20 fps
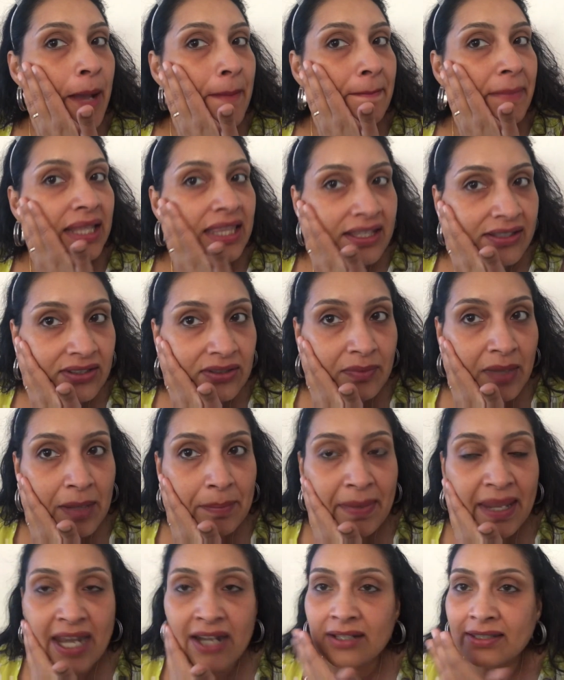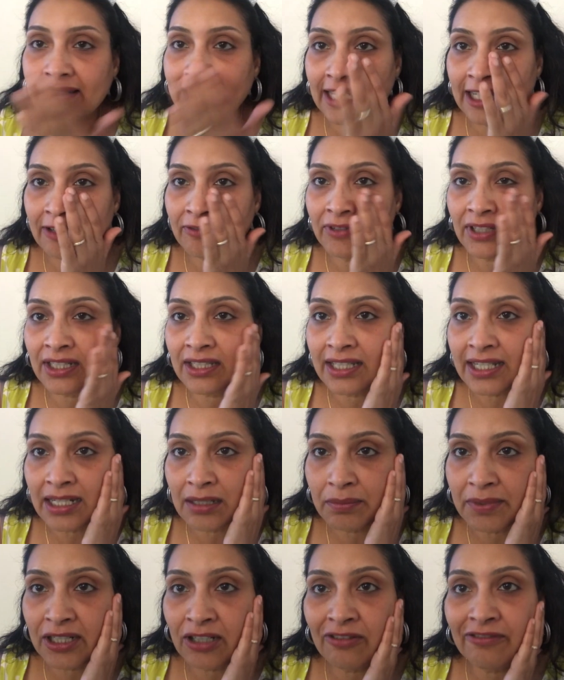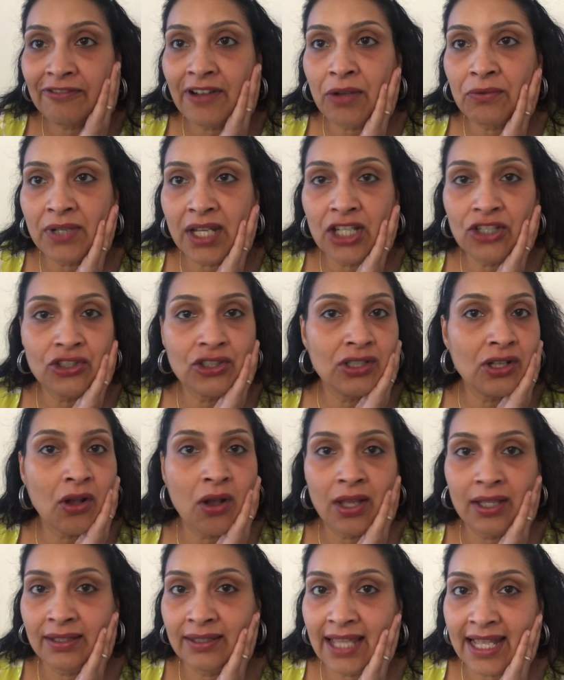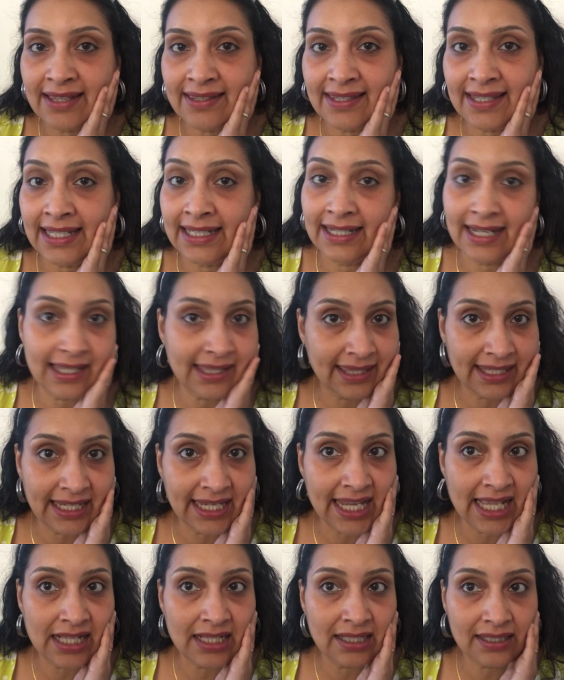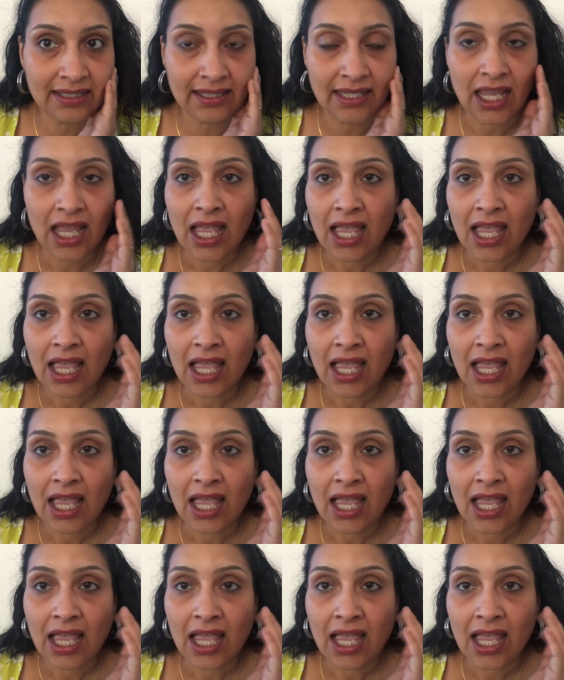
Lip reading: but this is my bare skin with a little bit of foundation on. That's it, nothing else.